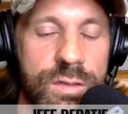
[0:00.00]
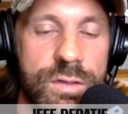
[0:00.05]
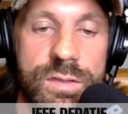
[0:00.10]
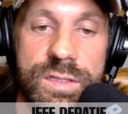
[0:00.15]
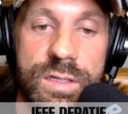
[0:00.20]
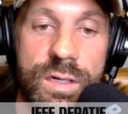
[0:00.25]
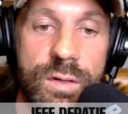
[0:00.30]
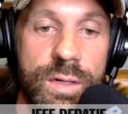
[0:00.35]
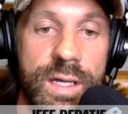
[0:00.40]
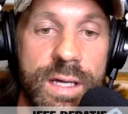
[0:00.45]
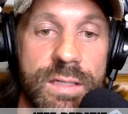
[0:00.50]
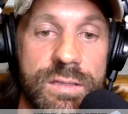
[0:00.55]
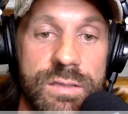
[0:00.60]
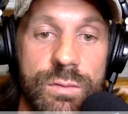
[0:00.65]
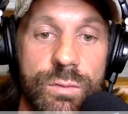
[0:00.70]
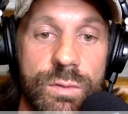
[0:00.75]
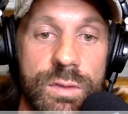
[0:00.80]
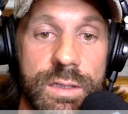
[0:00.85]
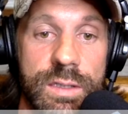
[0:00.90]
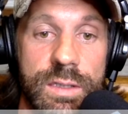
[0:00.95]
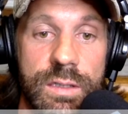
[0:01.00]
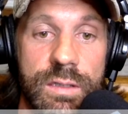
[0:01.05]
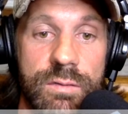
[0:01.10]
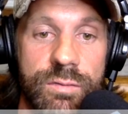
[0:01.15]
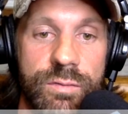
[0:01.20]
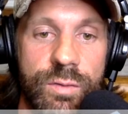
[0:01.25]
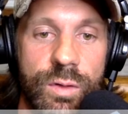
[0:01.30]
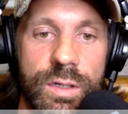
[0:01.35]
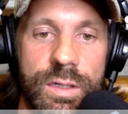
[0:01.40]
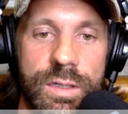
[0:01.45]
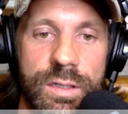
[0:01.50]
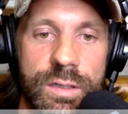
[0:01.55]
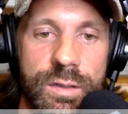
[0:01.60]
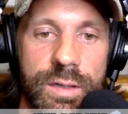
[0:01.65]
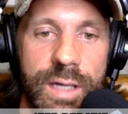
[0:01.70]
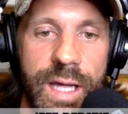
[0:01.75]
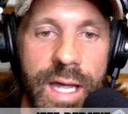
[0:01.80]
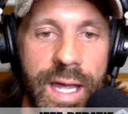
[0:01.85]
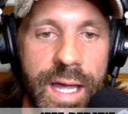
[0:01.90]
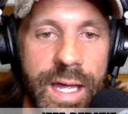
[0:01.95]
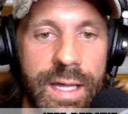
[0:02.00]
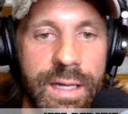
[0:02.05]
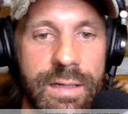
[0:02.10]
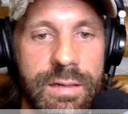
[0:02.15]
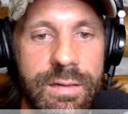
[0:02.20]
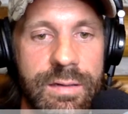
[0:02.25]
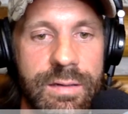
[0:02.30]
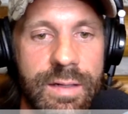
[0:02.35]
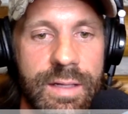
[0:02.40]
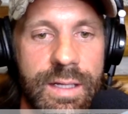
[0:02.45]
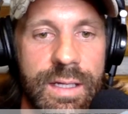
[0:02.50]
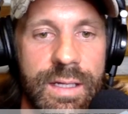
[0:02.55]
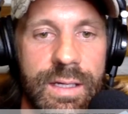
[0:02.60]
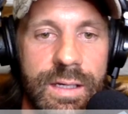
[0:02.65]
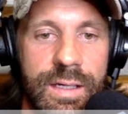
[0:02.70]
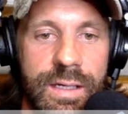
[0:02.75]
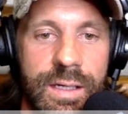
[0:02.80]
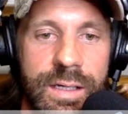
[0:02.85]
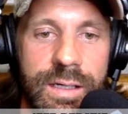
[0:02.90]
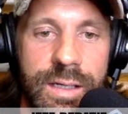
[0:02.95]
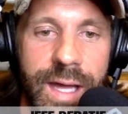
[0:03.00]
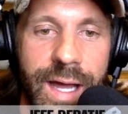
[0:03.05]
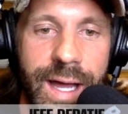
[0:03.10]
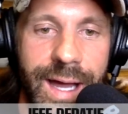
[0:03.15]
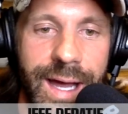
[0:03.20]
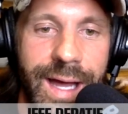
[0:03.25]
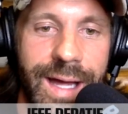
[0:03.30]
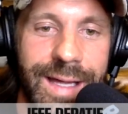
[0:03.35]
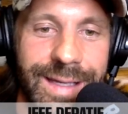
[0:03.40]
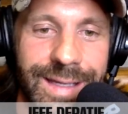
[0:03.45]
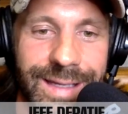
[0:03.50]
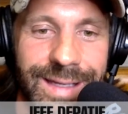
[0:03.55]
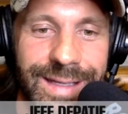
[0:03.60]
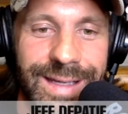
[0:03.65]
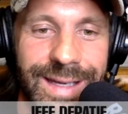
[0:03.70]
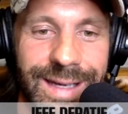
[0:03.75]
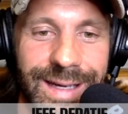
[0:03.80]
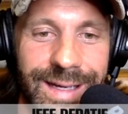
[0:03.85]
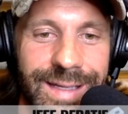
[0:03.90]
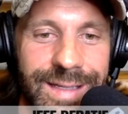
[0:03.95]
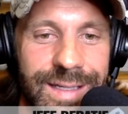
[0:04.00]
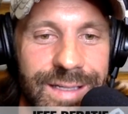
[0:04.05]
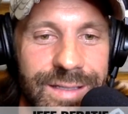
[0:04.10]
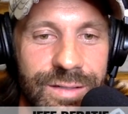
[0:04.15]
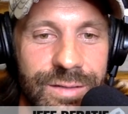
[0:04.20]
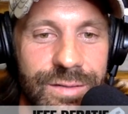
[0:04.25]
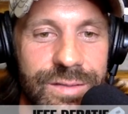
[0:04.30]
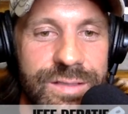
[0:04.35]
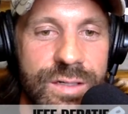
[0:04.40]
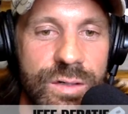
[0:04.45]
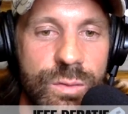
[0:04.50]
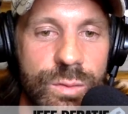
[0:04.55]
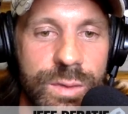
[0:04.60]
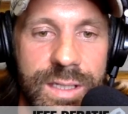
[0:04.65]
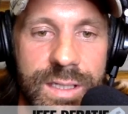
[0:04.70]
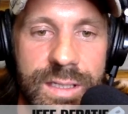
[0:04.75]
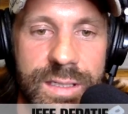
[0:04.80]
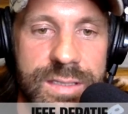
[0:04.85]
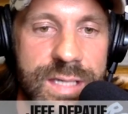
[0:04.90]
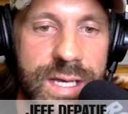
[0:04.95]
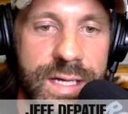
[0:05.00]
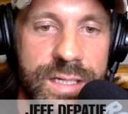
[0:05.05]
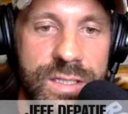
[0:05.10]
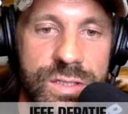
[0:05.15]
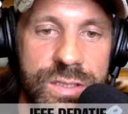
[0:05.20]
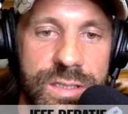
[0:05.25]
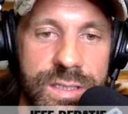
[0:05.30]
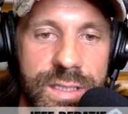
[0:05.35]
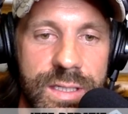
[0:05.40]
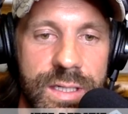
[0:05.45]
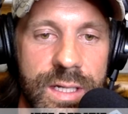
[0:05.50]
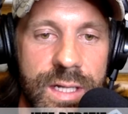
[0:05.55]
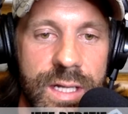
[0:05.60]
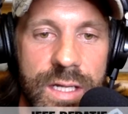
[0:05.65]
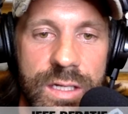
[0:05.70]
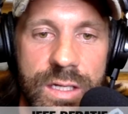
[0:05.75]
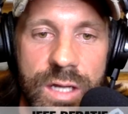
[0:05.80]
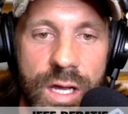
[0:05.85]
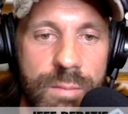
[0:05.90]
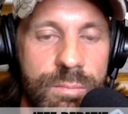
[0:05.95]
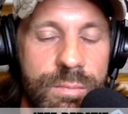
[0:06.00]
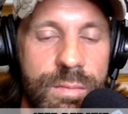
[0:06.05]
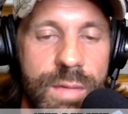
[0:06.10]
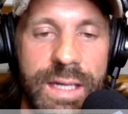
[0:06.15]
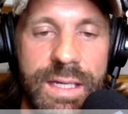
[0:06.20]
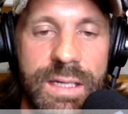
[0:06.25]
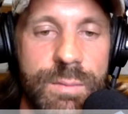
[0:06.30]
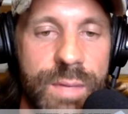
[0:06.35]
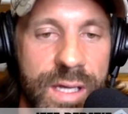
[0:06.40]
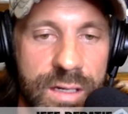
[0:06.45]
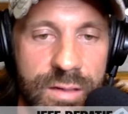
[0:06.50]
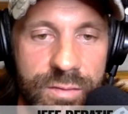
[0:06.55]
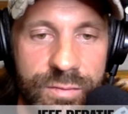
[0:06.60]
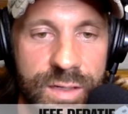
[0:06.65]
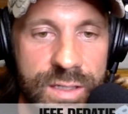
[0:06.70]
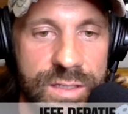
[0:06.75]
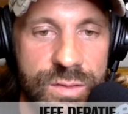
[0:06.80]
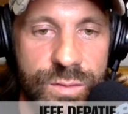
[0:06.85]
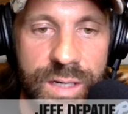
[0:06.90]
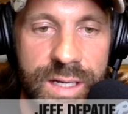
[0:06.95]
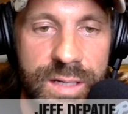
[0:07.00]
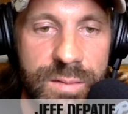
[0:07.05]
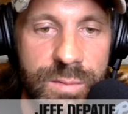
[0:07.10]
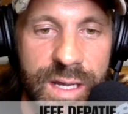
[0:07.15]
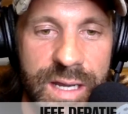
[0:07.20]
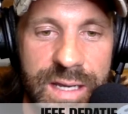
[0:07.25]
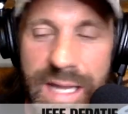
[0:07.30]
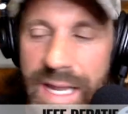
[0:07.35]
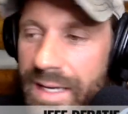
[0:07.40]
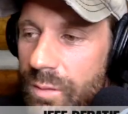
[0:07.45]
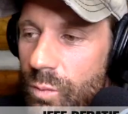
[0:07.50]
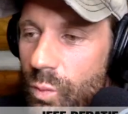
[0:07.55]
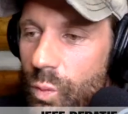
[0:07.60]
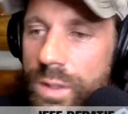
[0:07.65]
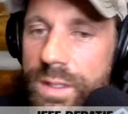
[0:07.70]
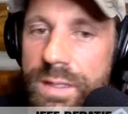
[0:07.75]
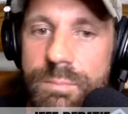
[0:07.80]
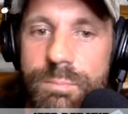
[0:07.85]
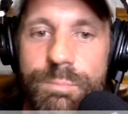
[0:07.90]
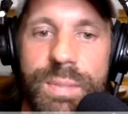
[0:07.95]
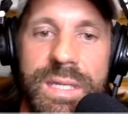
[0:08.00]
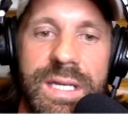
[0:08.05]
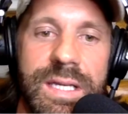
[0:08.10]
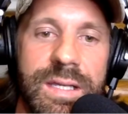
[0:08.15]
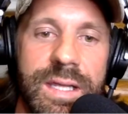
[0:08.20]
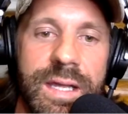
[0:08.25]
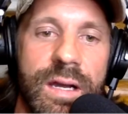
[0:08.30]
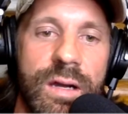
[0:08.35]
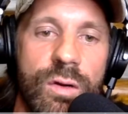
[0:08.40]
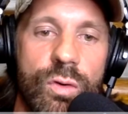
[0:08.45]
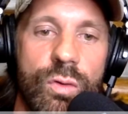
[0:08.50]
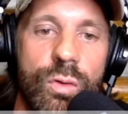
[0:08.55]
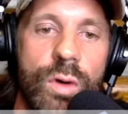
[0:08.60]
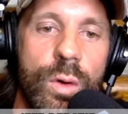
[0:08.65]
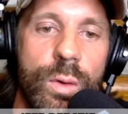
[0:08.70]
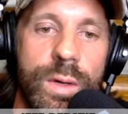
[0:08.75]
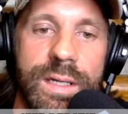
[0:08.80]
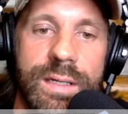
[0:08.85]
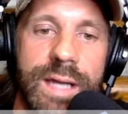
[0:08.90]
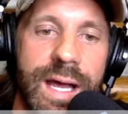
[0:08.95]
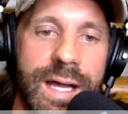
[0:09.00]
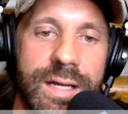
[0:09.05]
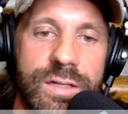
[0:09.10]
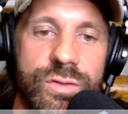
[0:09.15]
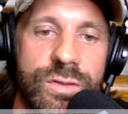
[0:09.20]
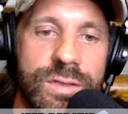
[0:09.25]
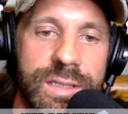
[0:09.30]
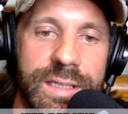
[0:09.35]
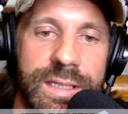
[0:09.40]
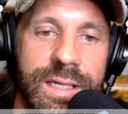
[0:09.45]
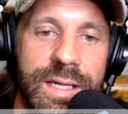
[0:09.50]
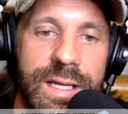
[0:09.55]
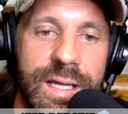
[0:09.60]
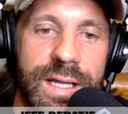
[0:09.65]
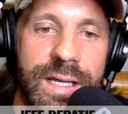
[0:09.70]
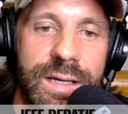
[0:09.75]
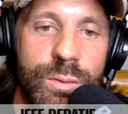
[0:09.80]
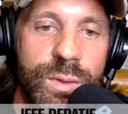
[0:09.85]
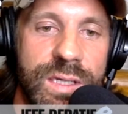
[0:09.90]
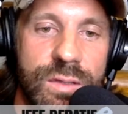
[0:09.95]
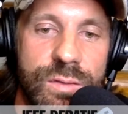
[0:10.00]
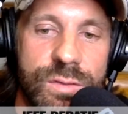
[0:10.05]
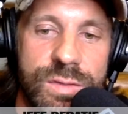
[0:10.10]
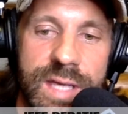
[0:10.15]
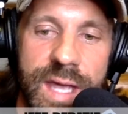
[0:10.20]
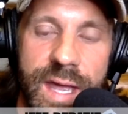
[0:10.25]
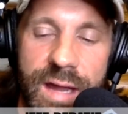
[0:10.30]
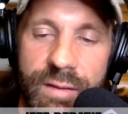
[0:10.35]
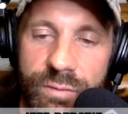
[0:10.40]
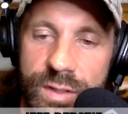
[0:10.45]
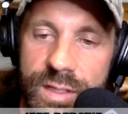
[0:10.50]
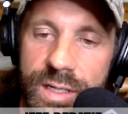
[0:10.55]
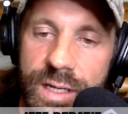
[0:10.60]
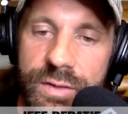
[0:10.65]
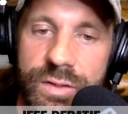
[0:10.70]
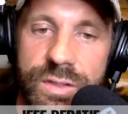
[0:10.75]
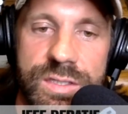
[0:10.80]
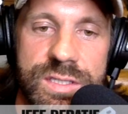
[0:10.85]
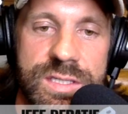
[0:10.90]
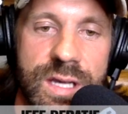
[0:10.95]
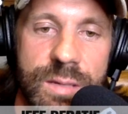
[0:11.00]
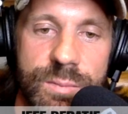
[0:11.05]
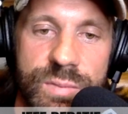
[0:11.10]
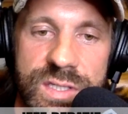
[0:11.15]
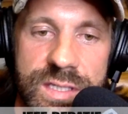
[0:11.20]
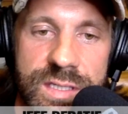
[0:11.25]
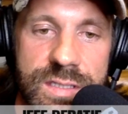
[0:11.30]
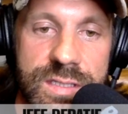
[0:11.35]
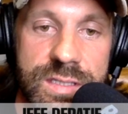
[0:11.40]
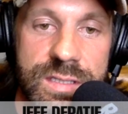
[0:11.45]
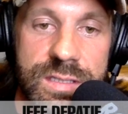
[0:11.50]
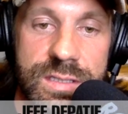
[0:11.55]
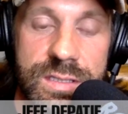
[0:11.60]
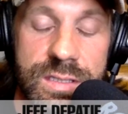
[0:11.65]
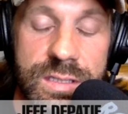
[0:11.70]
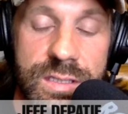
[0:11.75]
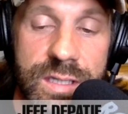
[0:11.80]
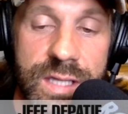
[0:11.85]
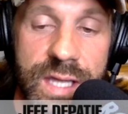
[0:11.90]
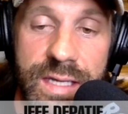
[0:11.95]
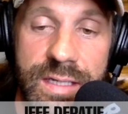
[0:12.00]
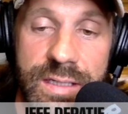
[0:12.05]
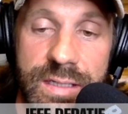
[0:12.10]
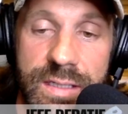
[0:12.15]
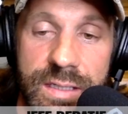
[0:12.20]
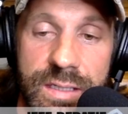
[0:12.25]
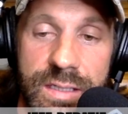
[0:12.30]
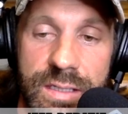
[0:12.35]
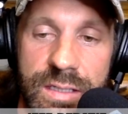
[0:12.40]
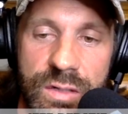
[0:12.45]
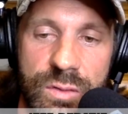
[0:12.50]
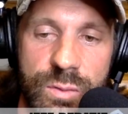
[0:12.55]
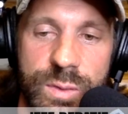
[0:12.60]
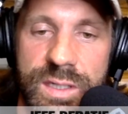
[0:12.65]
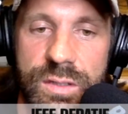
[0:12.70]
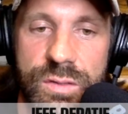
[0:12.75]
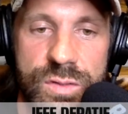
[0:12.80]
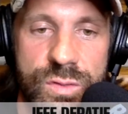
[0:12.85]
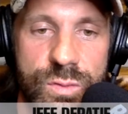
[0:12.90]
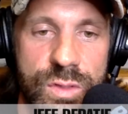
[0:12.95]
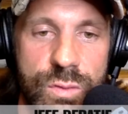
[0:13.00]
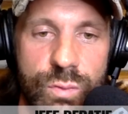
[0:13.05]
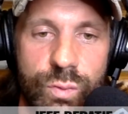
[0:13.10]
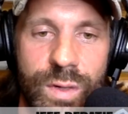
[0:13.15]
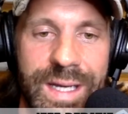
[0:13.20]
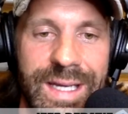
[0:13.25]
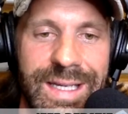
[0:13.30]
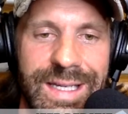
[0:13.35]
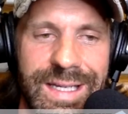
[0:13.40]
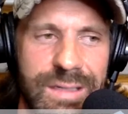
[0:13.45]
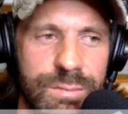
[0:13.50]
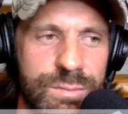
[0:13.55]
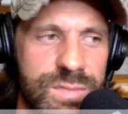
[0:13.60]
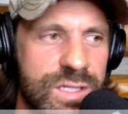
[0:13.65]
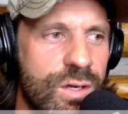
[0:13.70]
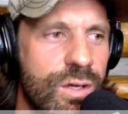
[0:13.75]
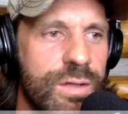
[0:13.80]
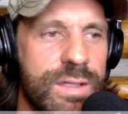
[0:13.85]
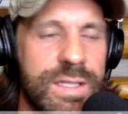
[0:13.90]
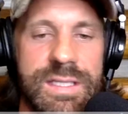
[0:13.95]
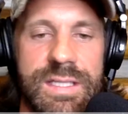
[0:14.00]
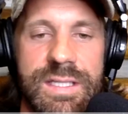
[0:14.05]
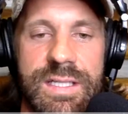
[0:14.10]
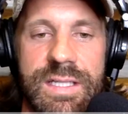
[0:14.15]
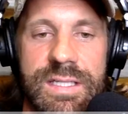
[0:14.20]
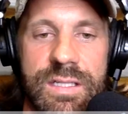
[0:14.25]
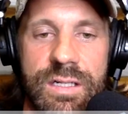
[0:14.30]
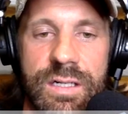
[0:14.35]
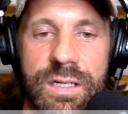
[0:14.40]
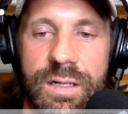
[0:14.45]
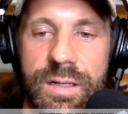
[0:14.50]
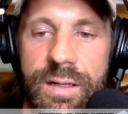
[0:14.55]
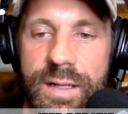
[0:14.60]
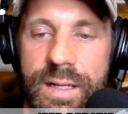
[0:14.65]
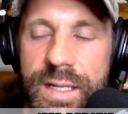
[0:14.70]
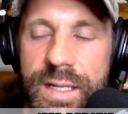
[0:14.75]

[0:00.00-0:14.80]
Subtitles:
turns out eggs are really good for you. And and it turns out weed has actually got many benefits, right? And it wouldn't be there growing naturally. We use every other substance that, we use uraniums and all these things that are,